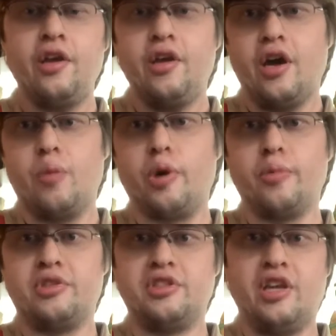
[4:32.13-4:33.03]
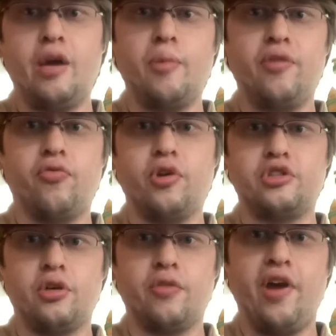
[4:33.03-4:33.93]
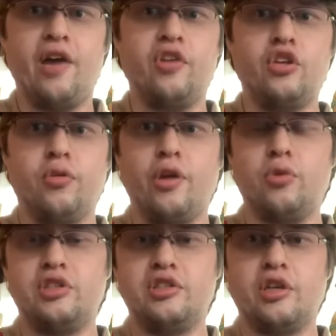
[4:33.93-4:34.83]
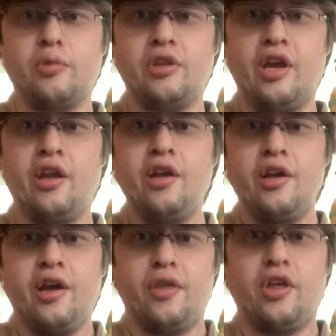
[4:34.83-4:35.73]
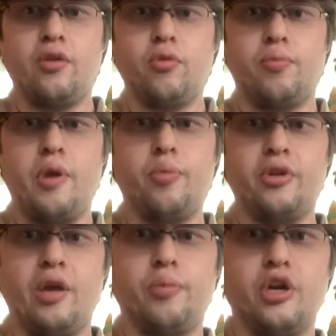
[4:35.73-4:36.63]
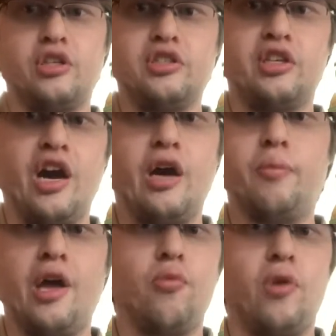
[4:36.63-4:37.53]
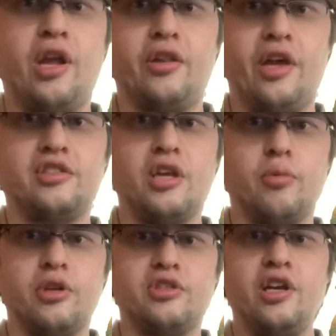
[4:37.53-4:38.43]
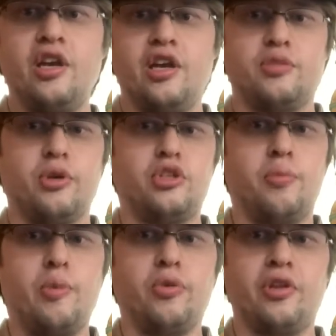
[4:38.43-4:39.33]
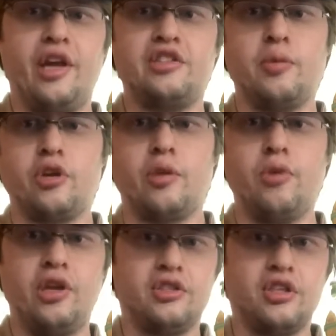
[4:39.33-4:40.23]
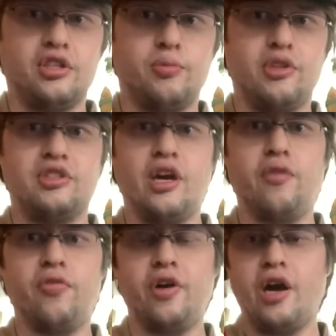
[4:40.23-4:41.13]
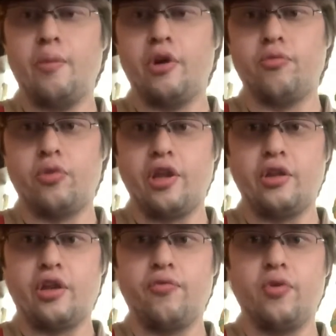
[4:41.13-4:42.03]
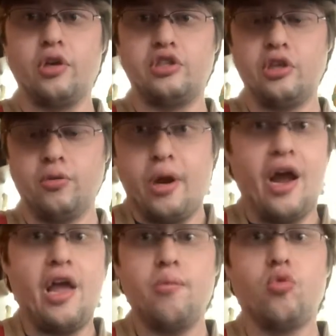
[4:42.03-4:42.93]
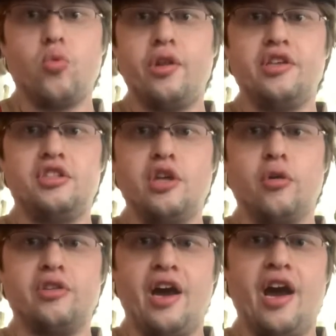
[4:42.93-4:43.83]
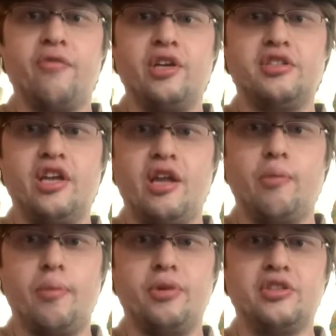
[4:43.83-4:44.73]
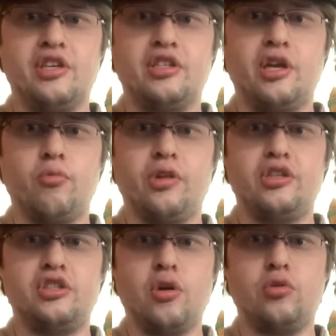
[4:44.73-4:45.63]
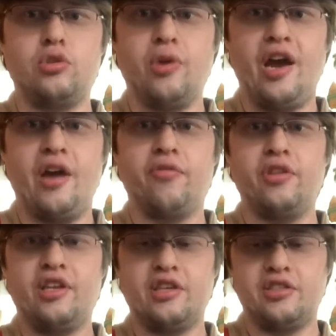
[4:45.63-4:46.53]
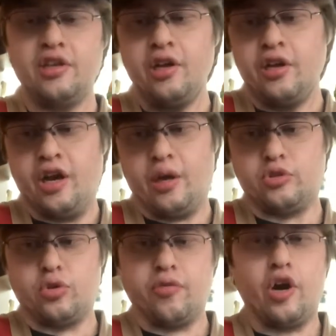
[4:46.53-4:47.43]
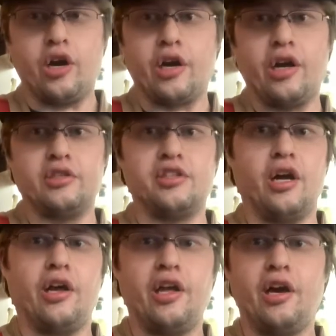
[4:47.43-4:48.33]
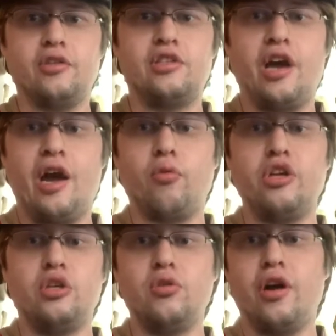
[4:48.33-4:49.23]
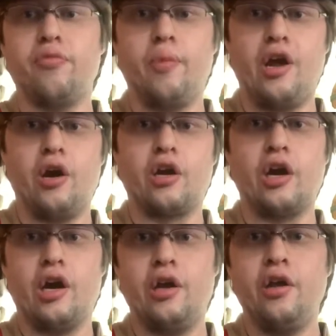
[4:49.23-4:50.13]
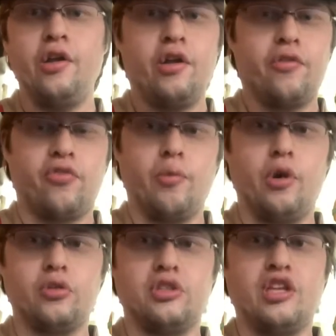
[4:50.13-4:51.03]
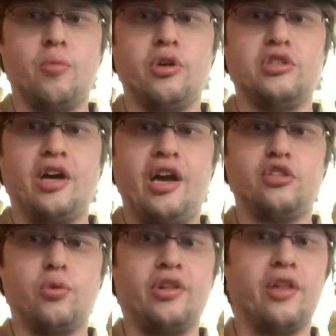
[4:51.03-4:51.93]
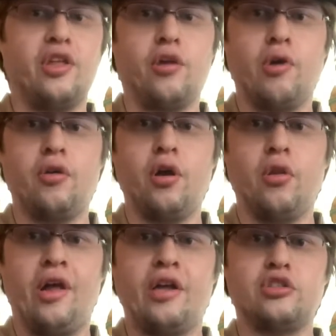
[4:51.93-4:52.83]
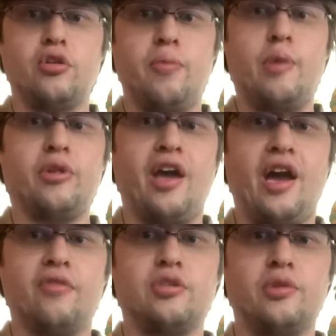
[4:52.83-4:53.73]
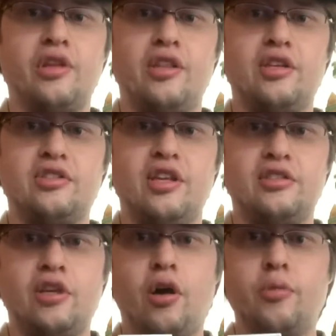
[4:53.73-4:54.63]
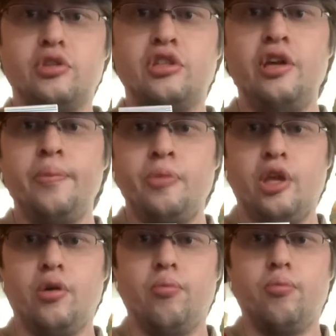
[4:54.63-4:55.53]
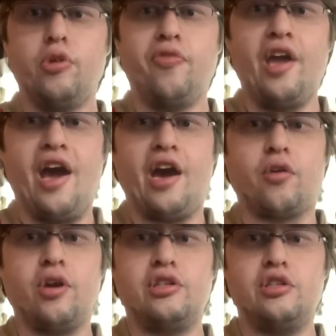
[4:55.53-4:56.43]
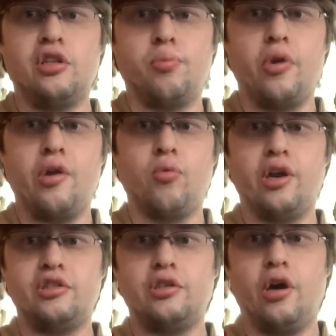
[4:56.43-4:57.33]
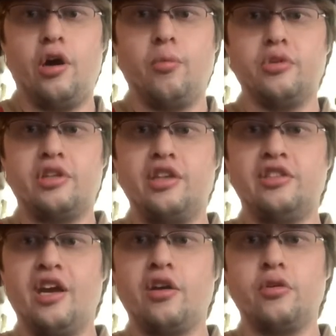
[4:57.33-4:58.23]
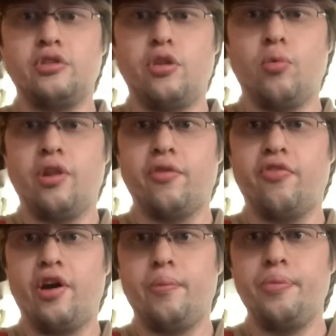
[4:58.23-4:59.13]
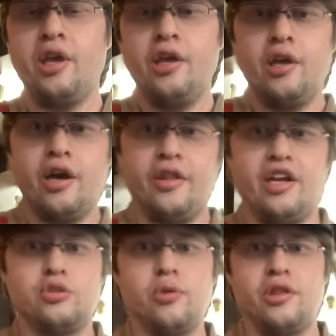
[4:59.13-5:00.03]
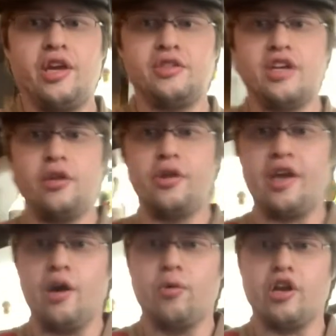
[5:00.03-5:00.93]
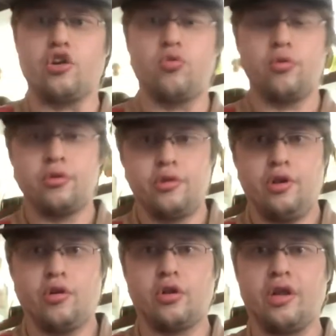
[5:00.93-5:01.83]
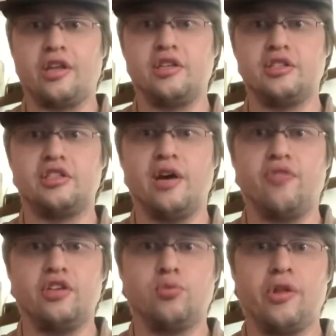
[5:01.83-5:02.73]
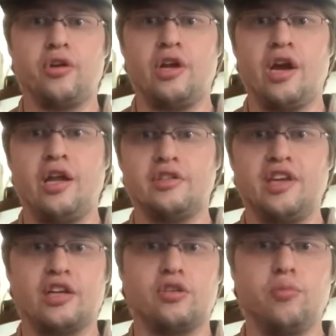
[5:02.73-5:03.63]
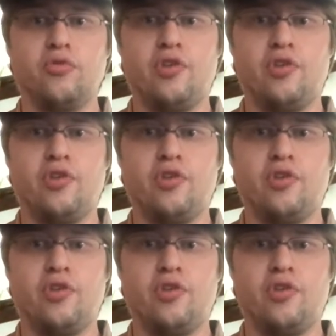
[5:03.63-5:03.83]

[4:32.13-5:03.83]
purpose. Is not meant for sort of heavy dueling, which is something that I think with people that purchase combat-ready lightsabers, especially people in the lightsaber community such as myself, are really looking forward to. But I am really stoked to have this in my possession. I'm really stoked to have this sort of Archon-style hilt. I really do love my Archon from Ultra Sabers. I swing that thing around a lot, so to be able to have something like this that's almost movie accurate to the point where it's almost identical to the one in the film, That's one of the things that I look at when I collect this stuff, is whether or not it's actually movie